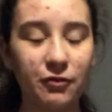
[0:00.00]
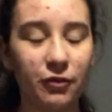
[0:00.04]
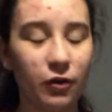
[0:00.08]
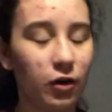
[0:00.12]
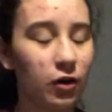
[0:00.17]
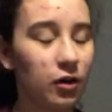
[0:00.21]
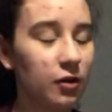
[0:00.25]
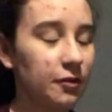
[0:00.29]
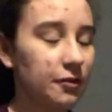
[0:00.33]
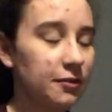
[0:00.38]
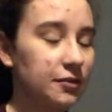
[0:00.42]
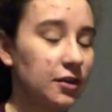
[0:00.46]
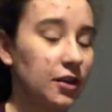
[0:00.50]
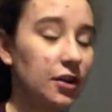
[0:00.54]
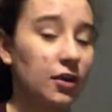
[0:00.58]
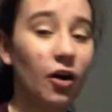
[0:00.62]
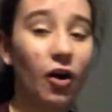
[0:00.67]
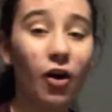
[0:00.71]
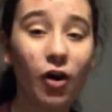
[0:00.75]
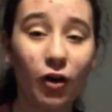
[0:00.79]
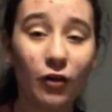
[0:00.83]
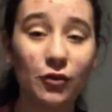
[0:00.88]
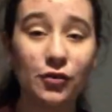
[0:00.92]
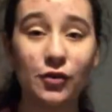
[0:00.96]
involved,
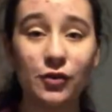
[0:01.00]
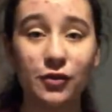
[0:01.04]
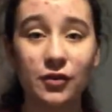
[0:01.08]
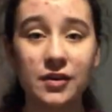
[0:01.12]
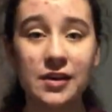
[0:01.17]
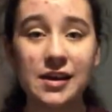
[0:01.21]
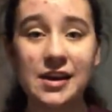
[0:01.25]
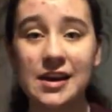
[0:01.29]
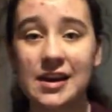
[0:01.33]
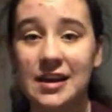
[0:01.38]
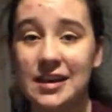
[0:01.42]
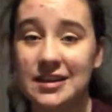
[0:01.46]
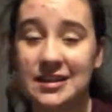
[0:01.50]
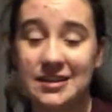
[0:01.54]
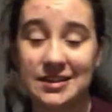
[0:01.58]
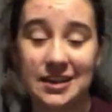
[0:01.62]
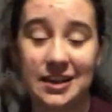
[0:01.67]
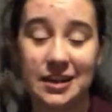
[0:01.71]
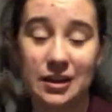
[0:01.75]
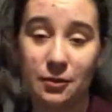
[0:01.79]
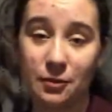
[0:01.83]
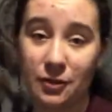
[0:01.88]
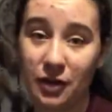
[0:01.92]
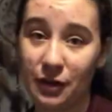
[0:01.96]
off of
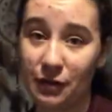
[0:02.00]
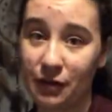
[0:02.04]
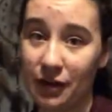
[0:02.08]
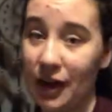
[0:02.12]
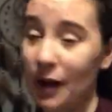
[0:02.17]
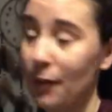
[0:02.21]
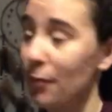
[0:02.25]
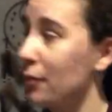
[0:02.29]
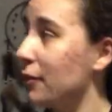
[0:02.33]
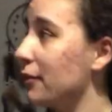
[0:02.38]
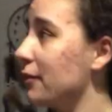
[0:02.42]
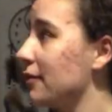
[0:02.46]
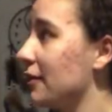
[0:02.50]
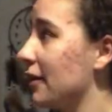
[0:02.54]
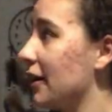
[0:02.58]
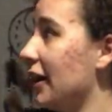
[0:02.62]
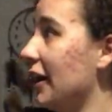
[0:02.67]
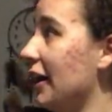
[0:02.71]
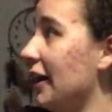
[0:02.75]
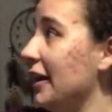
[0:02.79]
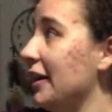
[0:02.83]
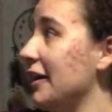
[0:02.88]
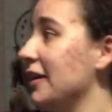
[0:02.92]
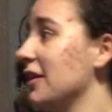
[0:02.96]
Stadium Live app,
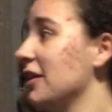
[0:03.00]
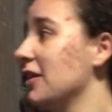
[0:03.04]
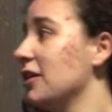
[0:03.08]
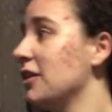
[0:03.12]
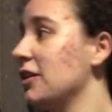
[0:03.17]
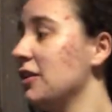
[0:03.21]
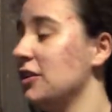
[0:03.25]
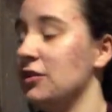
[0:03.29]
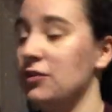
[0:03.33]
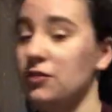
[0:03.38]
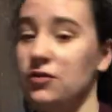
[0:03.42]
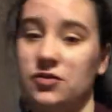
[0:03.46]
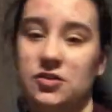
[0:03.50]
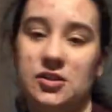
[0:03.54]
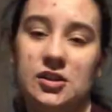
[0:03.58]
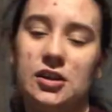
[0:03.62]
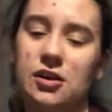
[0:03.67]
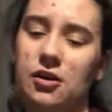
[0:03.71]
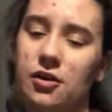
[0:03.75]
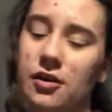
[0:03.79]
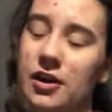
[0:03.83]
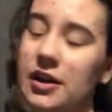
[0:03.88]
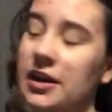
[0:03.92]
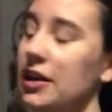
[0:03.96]
and you've
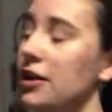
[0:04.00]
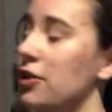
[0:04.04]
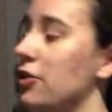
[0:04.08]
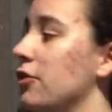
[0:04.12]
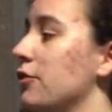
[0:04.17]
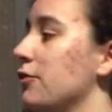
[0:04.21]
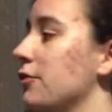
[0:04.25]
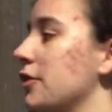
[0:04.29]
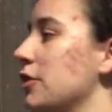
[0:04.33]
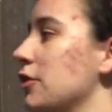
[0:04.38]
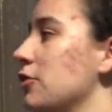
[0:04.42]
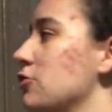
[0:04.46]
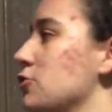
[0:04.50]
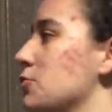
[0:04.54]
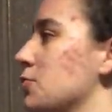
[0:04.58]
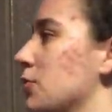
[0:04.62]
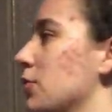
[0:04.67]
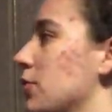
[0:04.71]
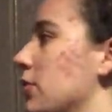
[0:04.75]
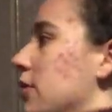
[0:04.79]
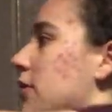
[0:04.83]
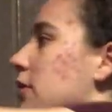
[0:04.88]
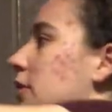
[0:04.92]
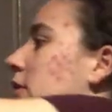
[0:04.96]
seen it already in other videos,
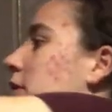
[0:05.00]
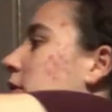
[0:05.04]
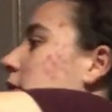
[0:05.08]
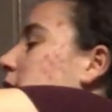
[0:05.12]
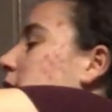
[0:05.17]
but